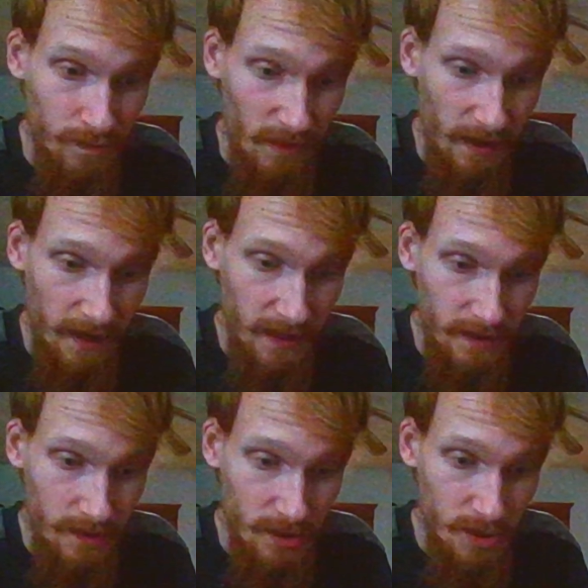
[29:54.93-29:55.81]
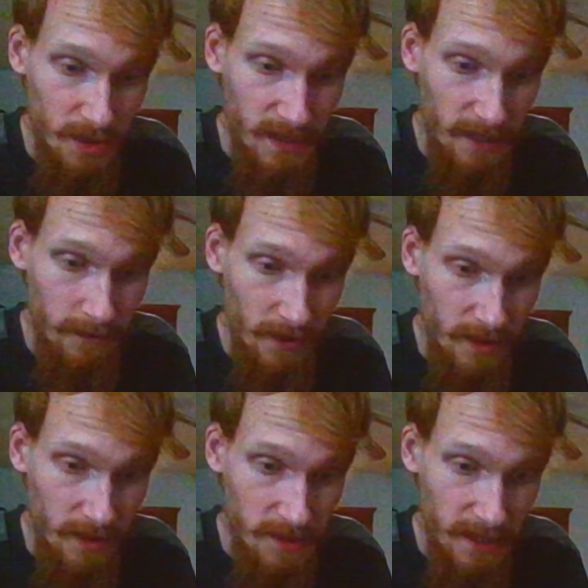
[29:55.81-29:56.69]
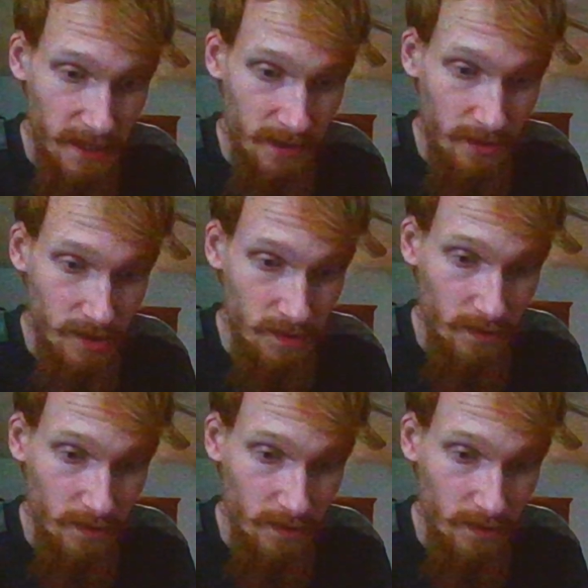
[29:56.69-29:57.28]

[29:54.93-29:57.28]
and Jatavion Sanders with